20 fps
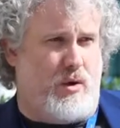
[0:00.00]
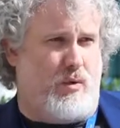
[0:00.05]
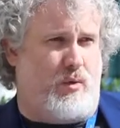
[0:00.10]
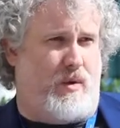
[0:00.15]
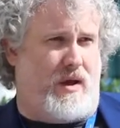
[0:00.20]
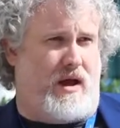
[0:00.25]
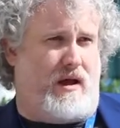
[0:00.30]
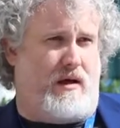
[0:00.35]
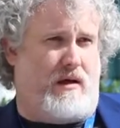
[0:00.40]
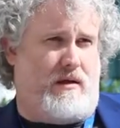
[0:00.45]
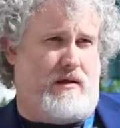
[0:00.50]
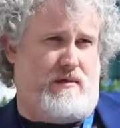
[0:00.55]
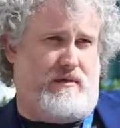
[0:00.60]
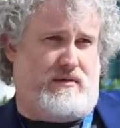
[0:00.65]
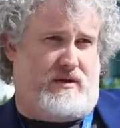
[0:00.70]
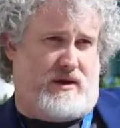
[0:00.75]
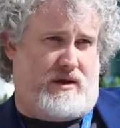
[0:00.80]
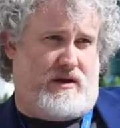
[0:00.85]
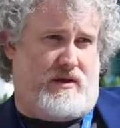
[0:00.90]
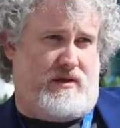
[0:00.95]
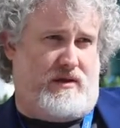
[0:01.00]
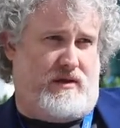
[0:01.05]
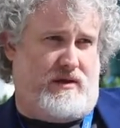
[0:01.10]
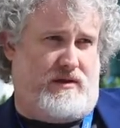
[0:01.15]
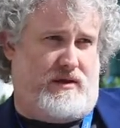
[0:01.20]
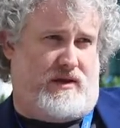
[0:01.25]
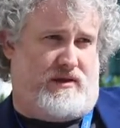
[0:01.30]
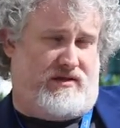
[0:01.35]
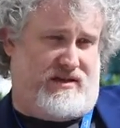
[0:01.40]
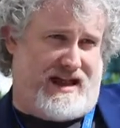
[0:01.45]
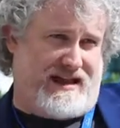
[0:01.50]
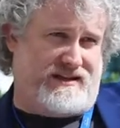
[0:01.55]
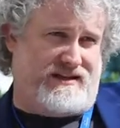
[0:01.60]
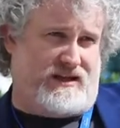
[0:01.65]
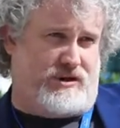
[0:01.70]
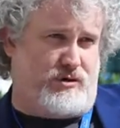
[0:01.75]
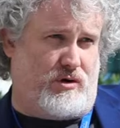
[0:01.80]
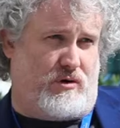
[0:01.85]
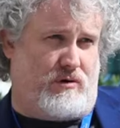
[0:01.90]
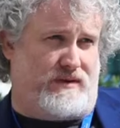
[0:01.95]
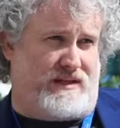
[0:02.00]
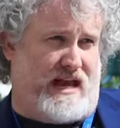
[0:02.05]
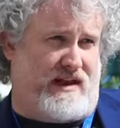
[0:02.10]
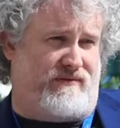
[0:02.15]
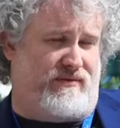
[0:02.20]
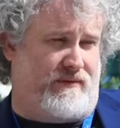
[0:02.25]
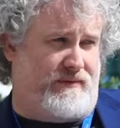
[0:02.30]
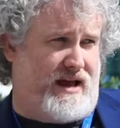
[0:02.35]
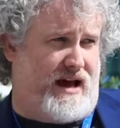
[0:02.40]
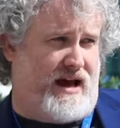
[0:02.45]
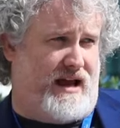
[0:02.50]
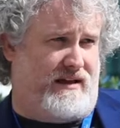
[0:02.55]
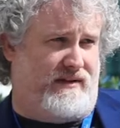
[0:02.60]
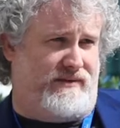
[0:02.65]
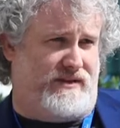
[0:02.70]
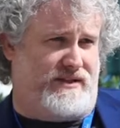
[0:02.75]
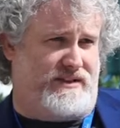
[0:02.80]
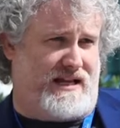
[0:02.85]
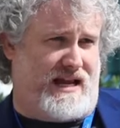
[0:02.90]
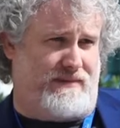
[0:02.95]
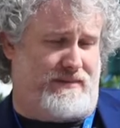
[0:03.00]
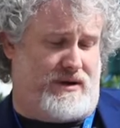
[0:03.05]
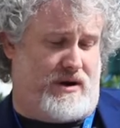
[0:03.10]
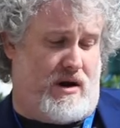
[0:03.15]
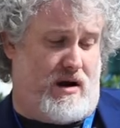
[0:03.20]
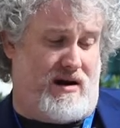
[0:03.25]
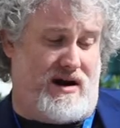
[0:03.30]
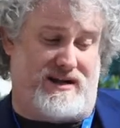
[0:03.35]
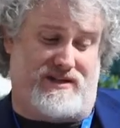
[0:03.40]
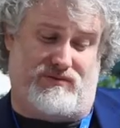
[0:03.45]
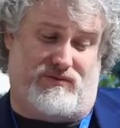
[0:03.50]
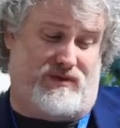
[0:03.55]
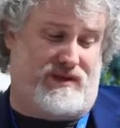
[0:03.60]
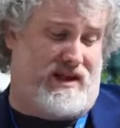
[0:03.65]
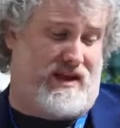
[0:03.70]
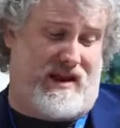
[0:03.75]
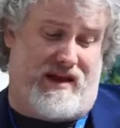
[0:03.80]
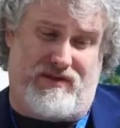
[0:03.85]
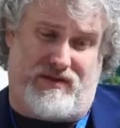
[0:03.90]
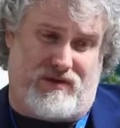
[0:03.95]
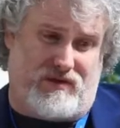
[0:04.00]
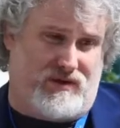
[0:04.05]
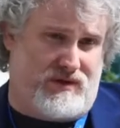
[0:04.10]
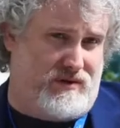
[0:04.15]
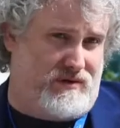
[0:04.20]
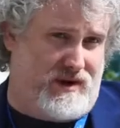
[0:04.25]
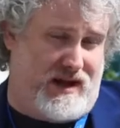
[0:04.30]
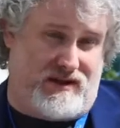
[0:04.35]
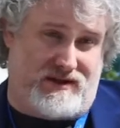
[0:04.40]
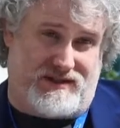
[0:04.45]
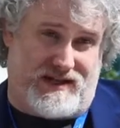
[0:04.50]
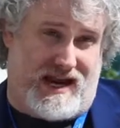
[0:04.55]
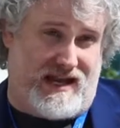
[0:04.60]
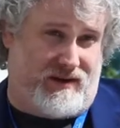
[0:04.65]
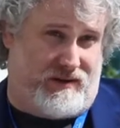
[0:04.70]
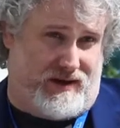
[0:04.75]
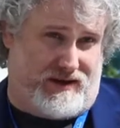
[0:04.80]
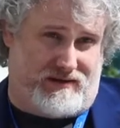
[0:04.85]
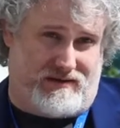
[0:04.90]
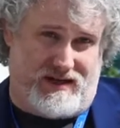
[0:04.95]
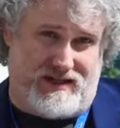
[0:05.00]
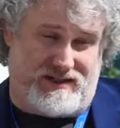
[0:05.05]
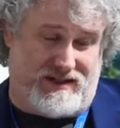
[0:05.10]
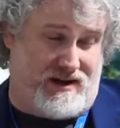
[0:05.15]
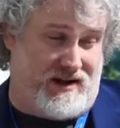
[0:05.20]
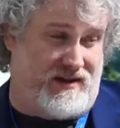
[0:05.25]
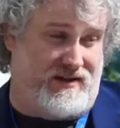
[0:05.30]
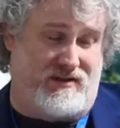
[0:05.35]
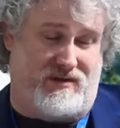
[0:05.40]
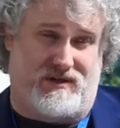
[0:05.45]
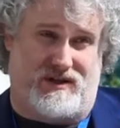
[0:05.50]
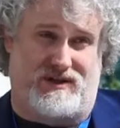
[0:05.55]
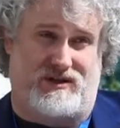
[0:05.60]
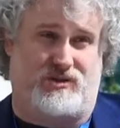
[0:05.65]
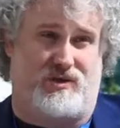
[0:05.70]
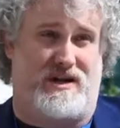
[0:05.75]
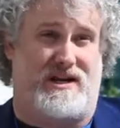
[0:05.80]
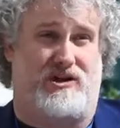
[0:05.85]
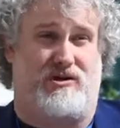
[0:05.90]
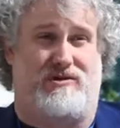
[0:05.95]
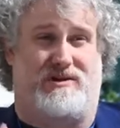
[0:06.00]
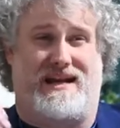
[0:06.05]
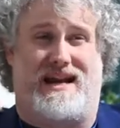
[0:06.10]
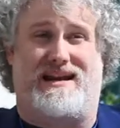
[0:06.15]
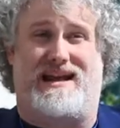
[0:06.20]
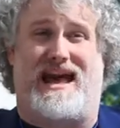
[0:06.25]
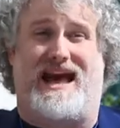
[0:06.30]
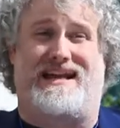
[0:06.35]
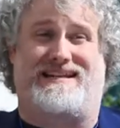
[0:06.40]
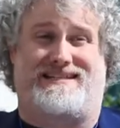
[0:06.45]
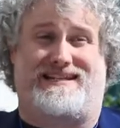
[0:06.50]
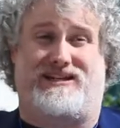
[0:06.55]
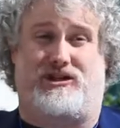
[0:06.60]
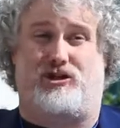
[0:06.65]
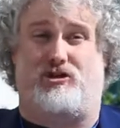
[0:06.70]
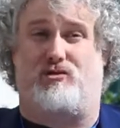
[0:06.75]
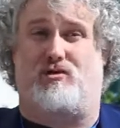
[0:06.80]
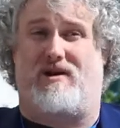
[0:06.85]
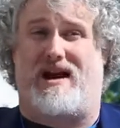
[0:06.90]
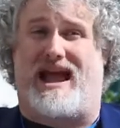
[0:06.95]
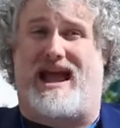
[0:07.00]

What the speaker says: Well, the things that trickle down from that high level statement are, it's really unethical to do data siloing. It's unethical to treat your data as your